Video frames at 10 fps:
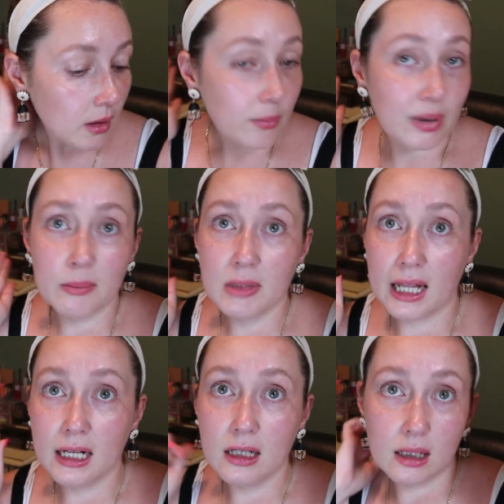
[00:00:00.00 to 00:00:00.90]
But I'm
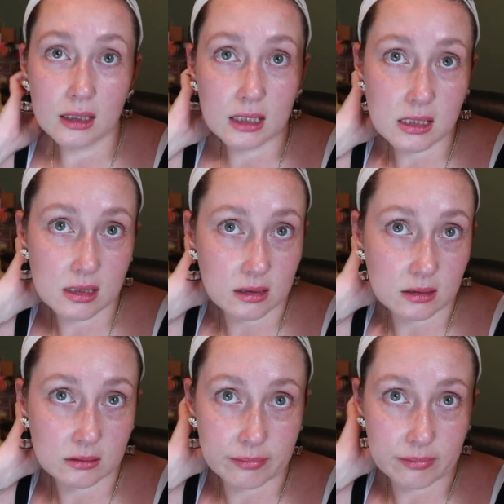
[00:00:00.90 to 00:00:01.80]
glad I got this
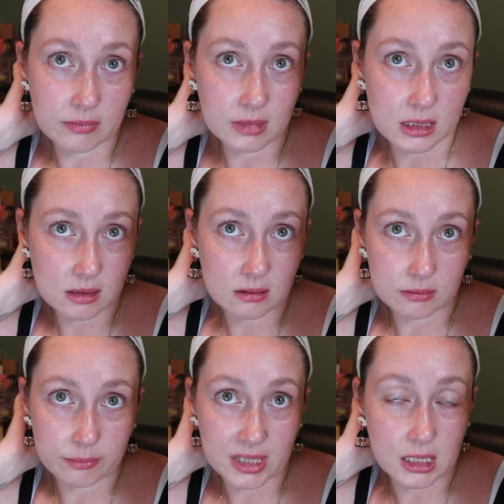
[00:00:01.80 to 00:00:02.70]
little, these little
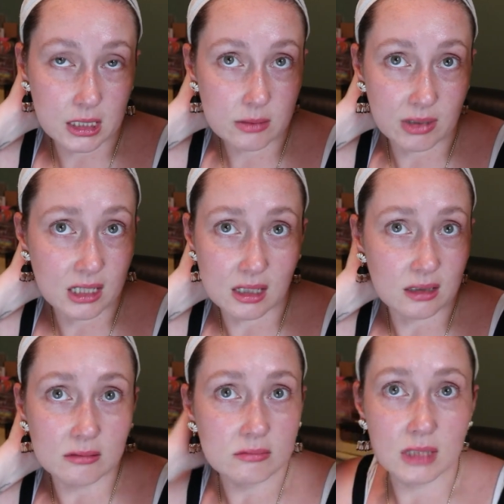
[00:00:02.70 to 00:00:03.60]
minis because I
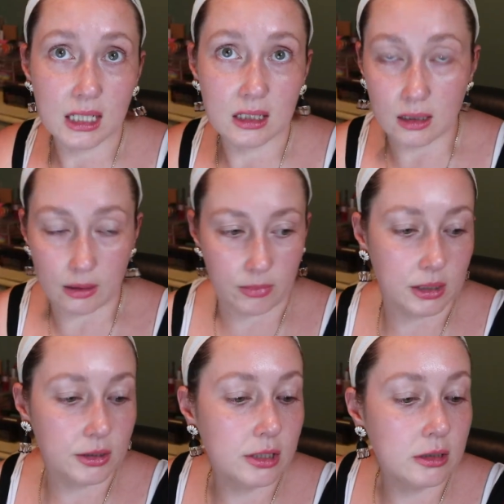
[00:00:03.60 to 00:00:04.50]
don't like it that
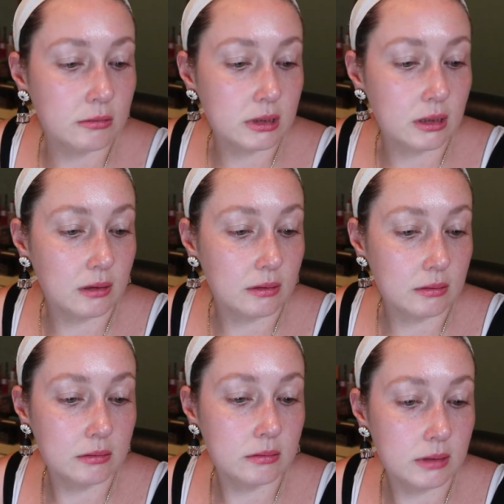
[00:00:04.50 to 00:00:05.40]
much.
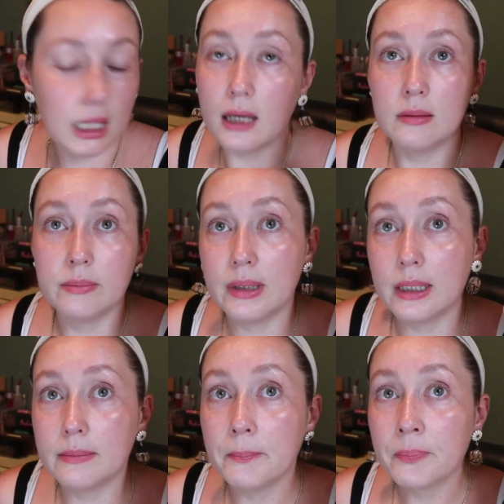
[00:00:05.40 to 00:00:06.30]
So yeah,
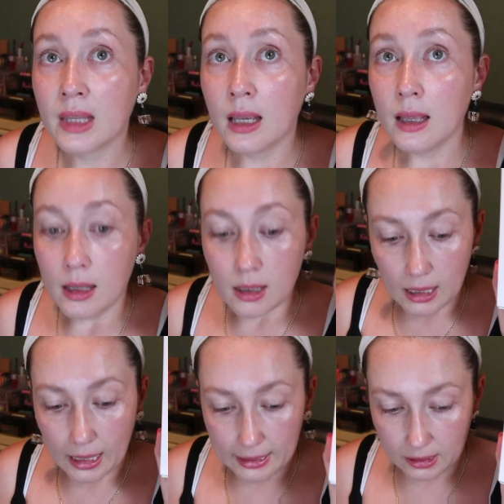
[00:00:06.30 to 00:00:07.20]
but
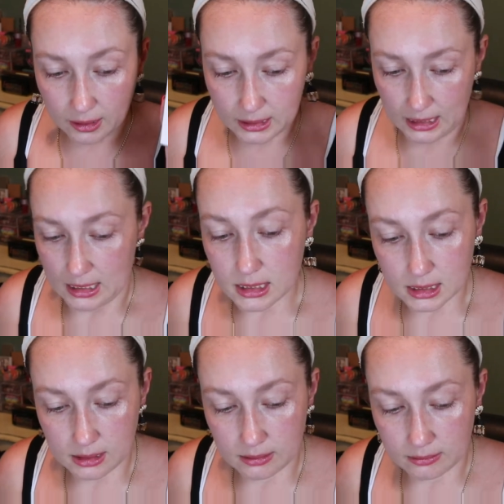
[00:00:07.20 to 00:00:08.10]
I got this.
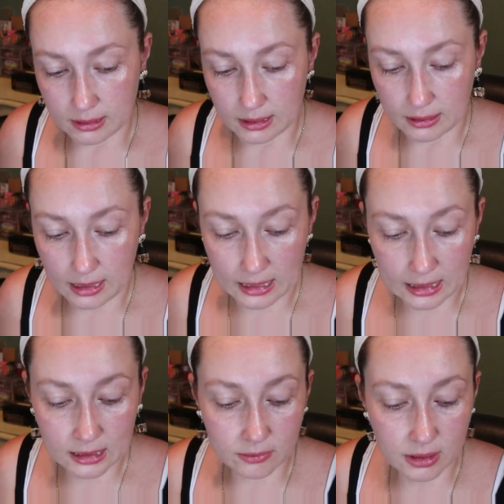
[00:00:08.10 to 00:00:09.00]
And
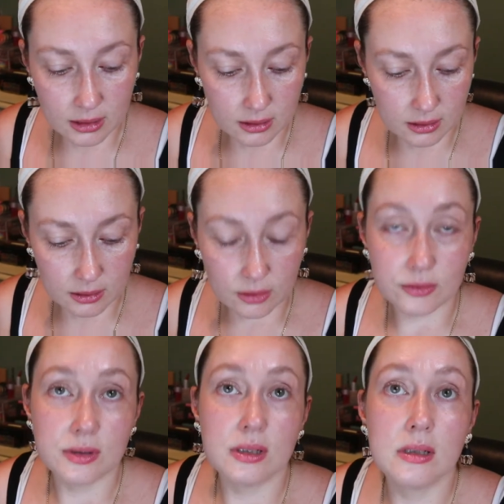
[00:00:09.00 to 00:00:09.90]
anyway,
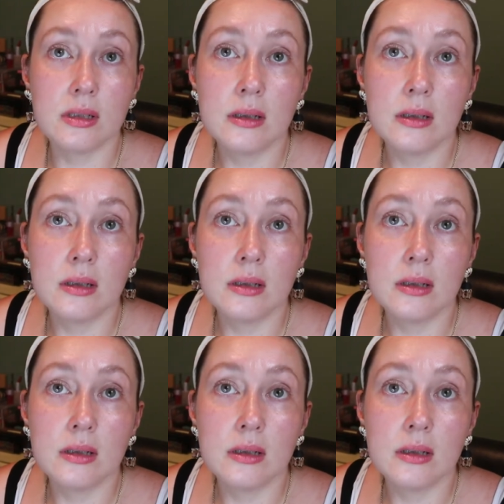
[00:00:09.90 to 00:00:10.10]
those